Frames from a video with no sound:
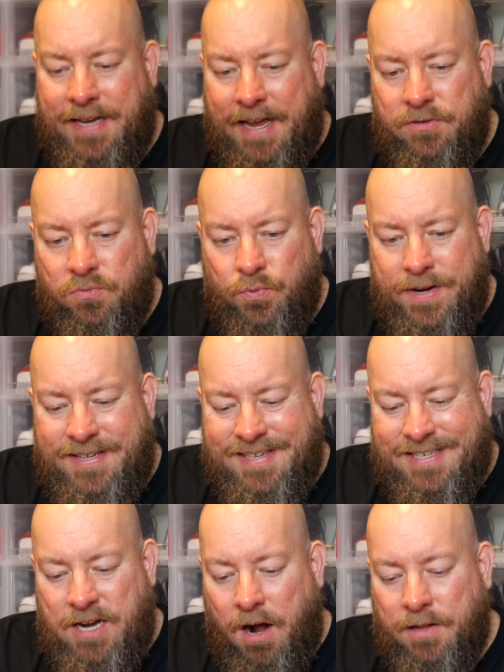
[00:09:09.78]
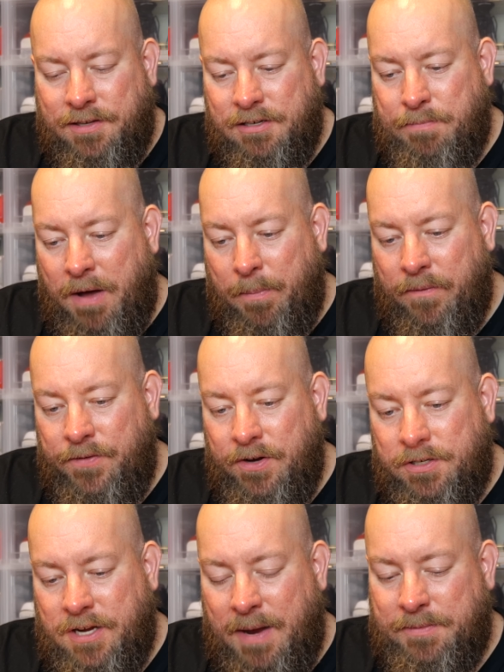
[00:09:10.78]
has restocked this pop a few
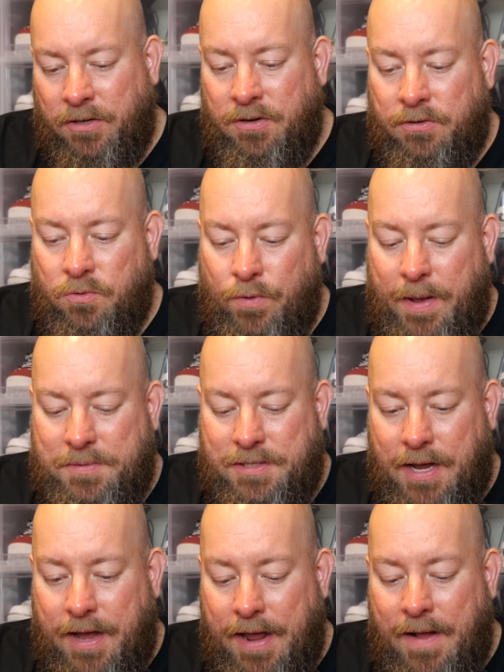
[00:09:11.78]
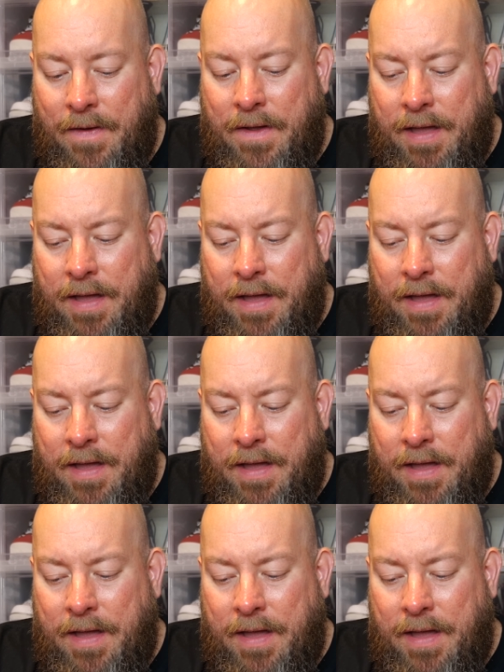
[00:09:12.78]
times on, on the website.